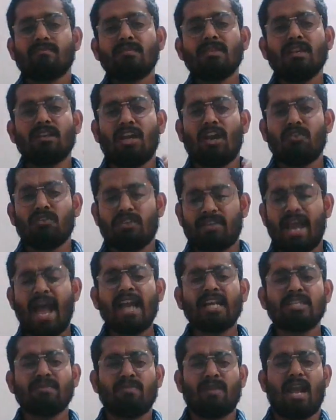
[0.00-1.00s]
Now,
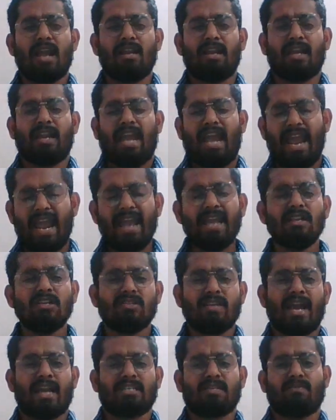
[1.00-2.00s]
in
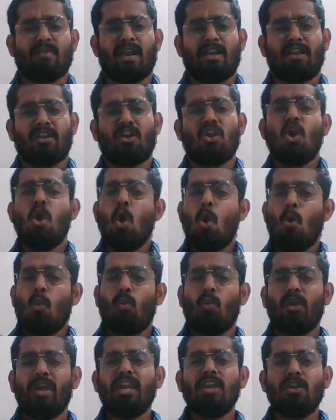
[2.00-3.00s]
tax planning,
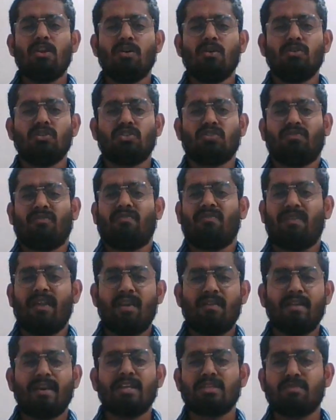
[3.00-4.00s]
we use
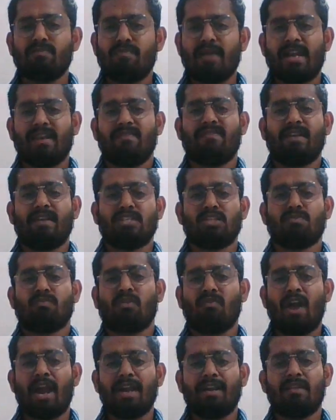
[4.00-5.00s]
various benefits
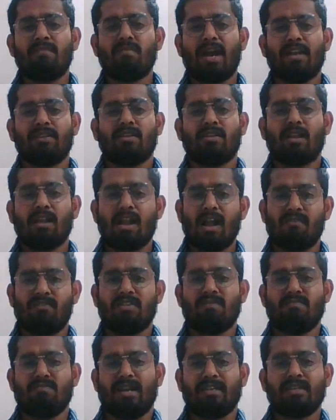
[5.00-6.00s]
provided by the
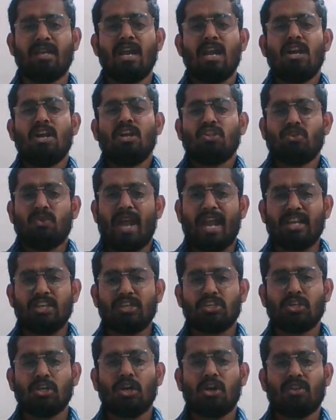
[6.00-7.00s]
government to
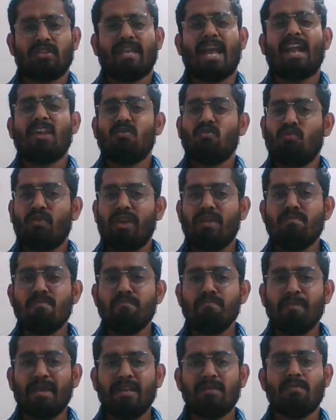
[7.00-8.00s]
ensure that we
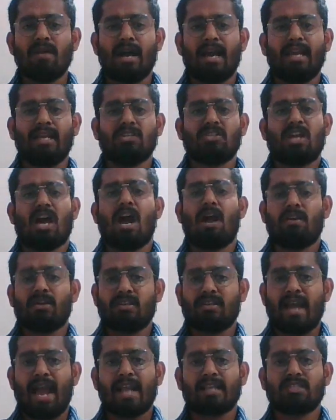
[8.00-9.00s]
minimize our
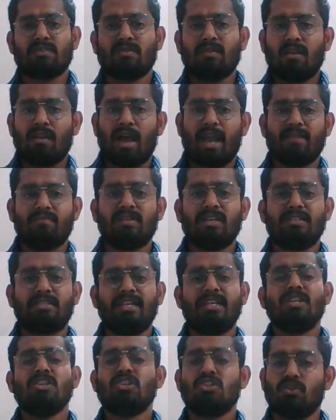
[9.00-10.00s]
tax
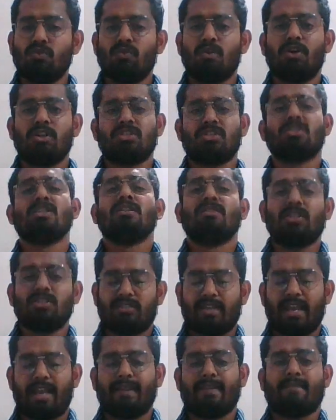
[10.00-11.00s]
liability towards the
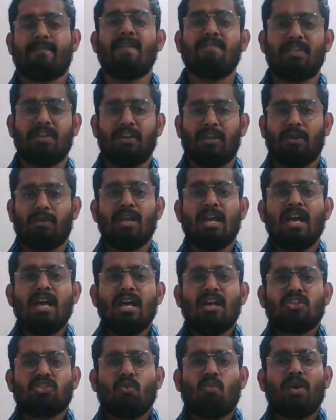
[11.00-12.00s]
state revenue.
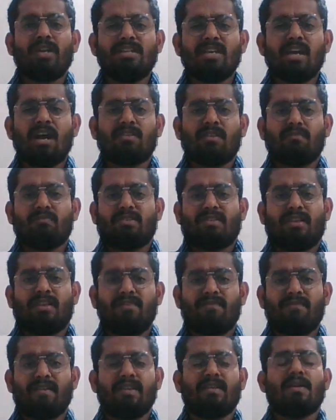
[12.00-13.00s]
So, which are the
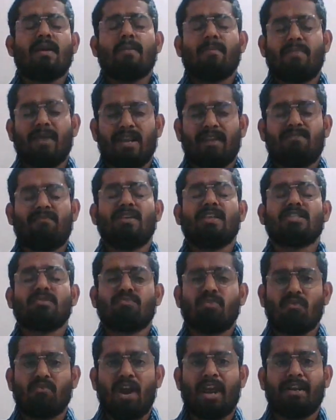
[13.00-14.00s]
different benefits
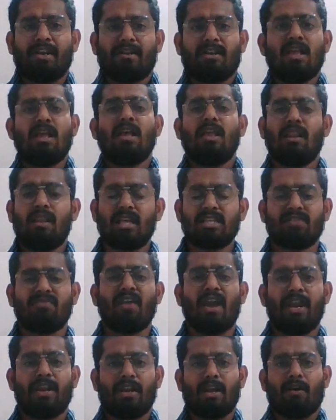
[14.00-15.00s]
provided? Let's
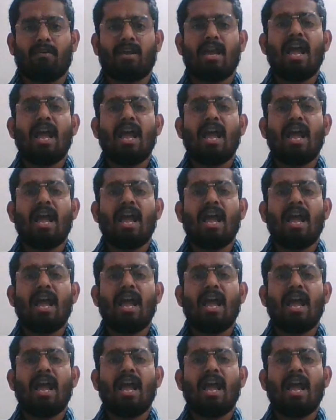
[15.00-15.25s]
find out.